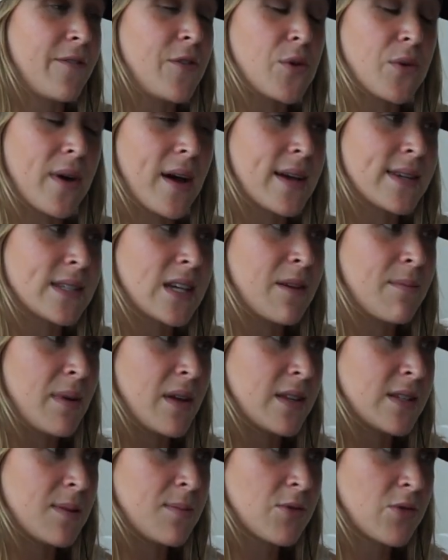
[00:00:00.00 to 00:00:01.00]
If you guys have
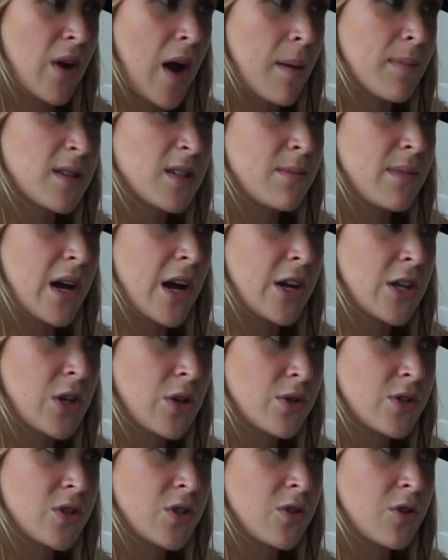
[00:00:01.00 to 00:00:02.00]
been subscribed to me on
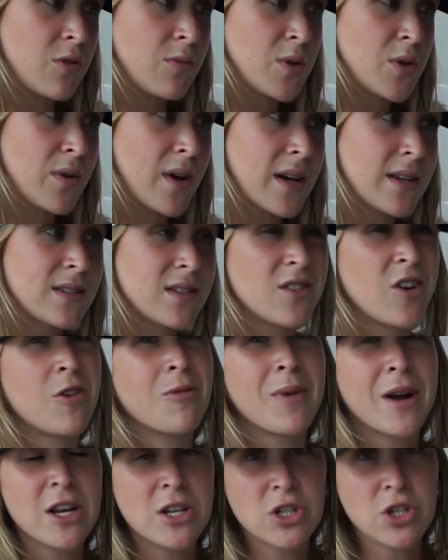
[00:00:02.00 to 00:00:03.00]
YouTube, you guys
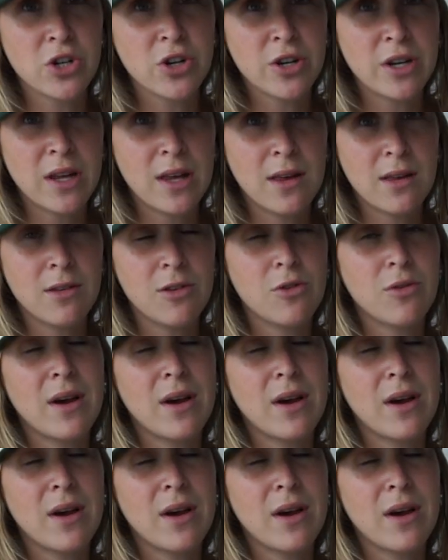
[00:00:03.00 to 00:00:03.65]
know my journey.